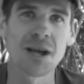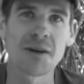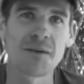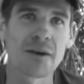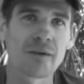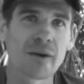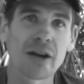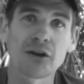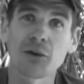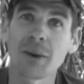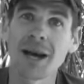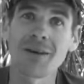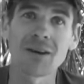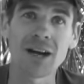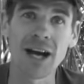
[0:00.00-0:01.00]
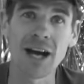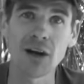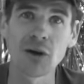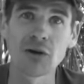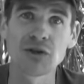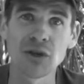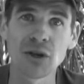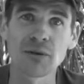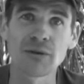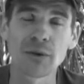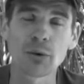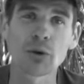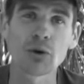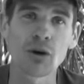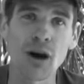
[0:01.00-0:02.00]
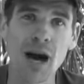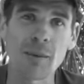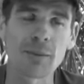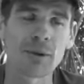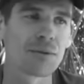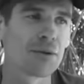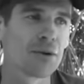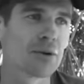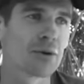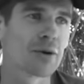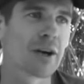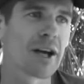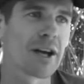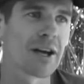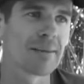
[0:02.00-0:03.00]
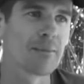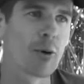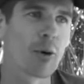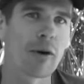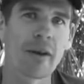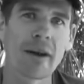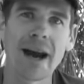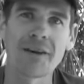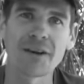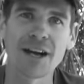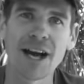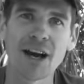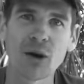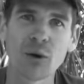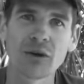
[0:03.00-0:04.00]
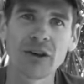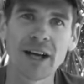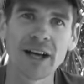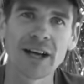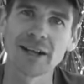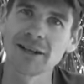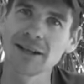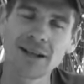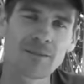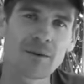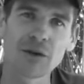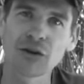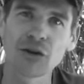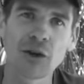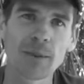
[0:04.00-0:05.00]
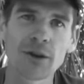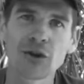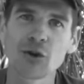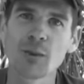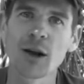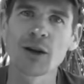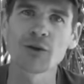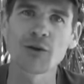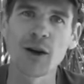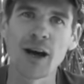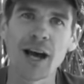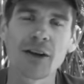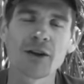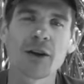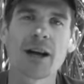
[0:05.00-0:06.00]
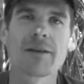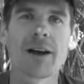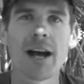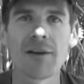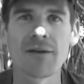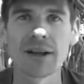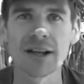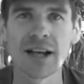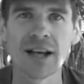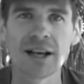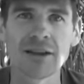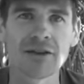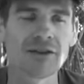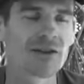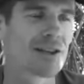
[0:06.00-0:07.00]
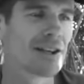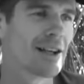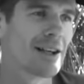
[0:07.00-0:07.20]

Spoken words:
Even if you eat too many avocados, you're going to feel crap. If you're eating more than an avocado a day, this is going to be too much fat. You're going to have heavy legs.